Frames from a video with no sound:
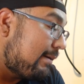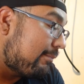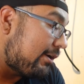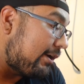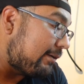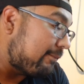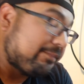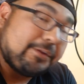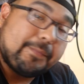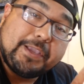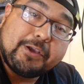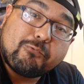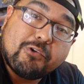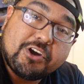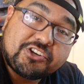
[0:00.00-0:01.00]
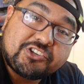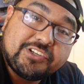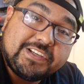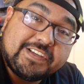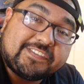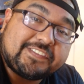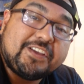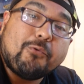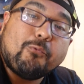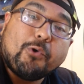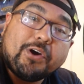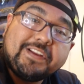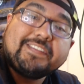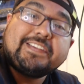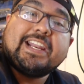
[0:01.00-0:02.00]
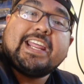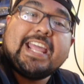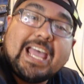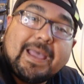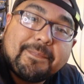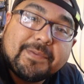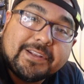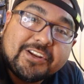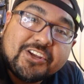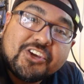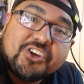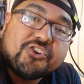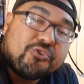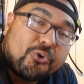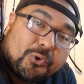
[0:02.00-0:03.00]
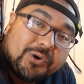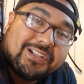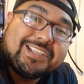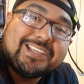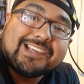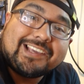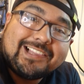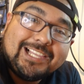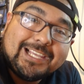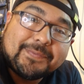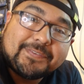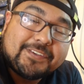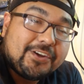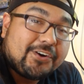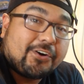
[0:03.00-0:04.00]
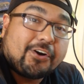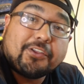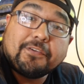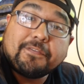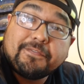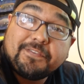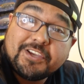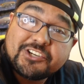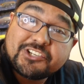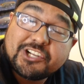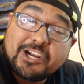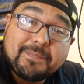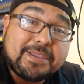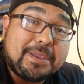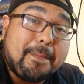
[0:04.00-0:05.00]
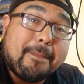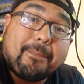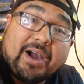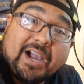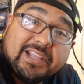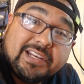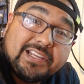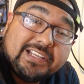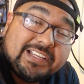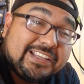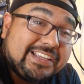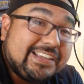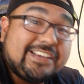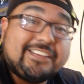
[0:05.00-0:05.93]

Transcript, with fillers: But the main question is, what is going to happen during the eclipse? Are the fish going to be biting?